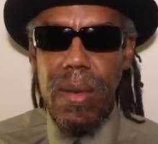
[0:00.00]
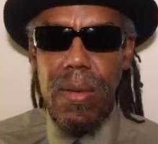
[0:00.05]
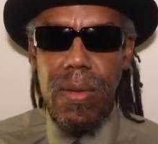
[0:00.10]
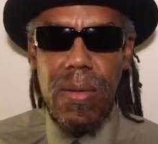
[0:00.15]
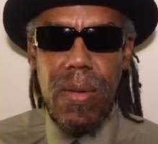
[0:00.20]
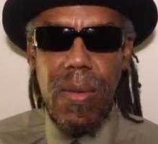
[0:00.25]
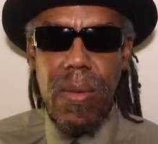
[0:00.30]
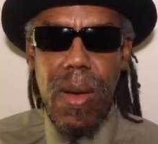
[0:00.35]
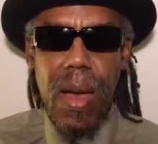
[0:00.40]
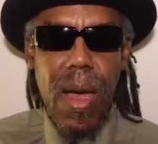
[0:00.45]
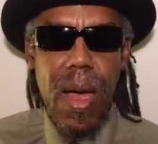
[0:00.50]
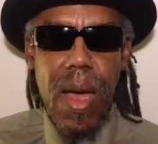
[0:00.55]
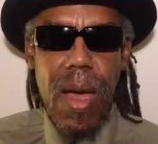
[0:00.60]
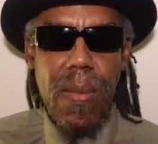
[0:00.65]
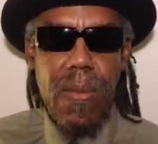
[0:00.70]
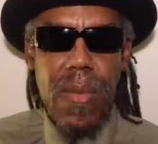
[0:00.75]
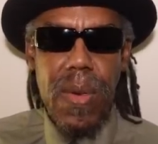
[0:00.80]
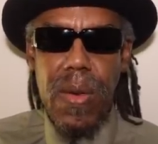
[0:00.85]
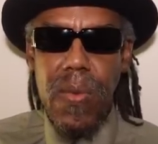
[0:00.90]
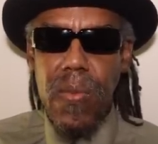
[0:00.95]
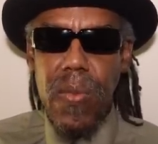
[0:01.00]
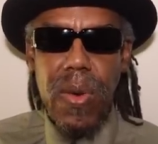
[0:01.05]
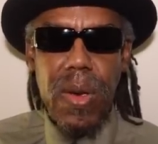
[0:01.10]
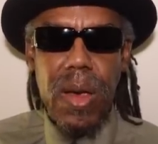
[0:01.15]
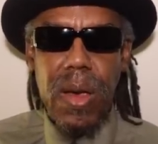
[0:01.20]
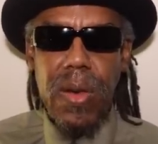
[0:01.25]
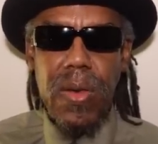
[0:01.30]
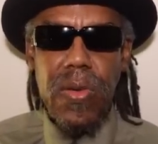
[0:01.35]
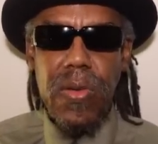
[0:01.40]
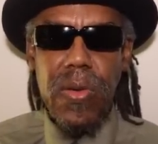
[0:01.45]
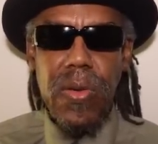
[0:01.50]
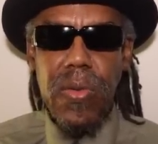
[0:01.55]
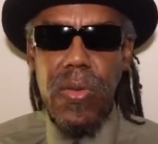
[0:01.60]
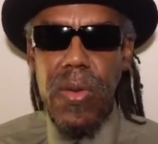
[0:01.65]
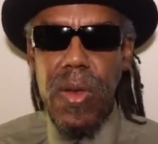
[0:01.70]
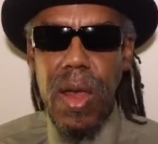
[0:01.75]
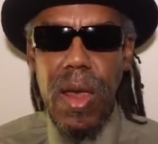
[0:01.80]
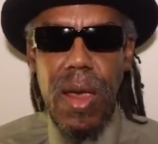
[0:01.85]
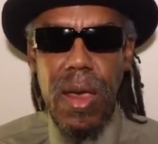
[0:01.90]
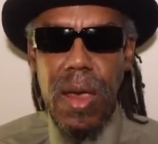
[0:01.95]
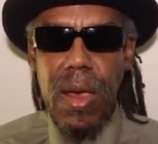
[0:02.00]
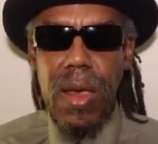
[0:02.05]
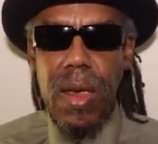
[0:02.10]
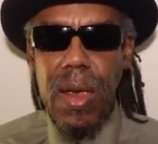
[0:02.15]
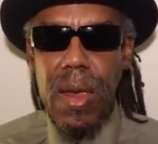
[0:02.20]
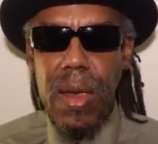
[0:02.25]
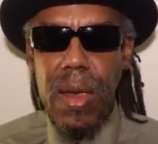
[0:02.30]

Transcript: So, I mean, what could you say?